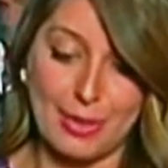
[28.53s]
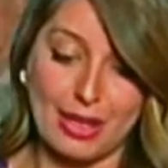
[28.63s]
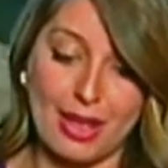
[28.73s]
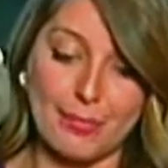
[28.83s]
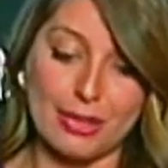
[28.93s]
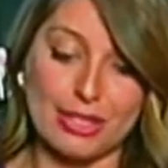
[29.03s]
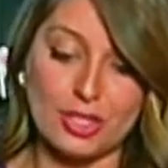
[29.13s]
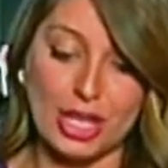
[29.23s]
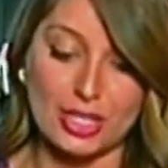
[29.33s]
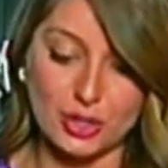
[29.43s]
the
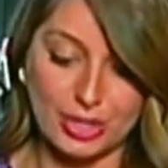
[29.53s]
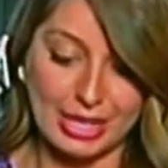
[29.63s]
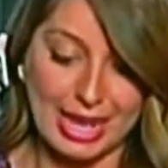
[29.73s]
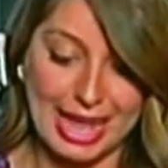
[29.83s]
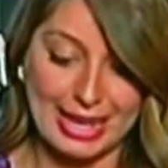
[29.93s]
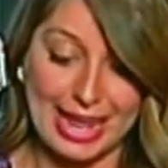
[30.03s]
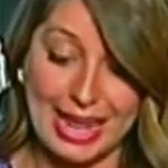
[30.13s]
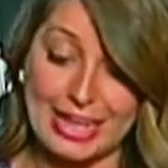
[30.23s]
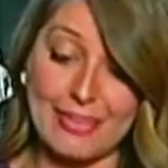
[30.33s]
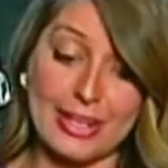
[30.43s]
Montgomery Gentry, and
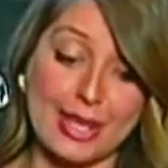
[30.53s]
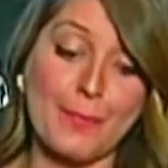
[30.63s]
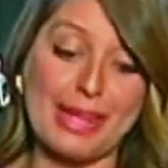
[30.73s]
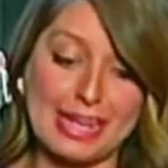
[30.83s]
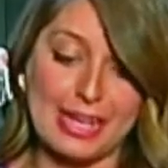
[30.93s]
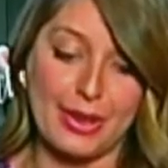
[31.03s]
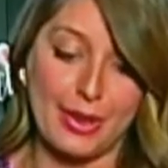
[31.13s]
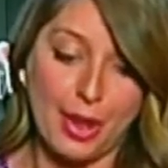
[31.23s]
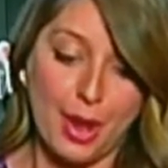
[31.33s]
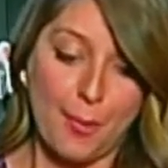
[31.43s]
a, even a
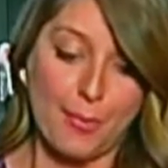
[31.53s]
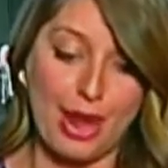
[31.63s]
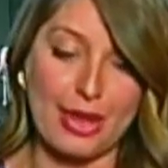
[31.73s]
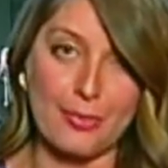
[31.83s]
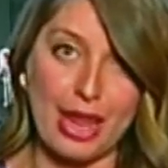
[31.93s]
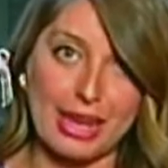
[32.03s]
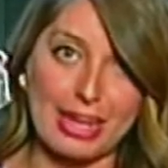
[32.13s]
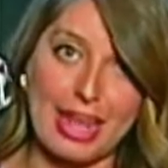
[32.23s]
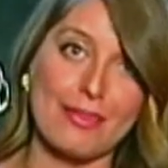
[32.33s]
comedian, Brian Regan.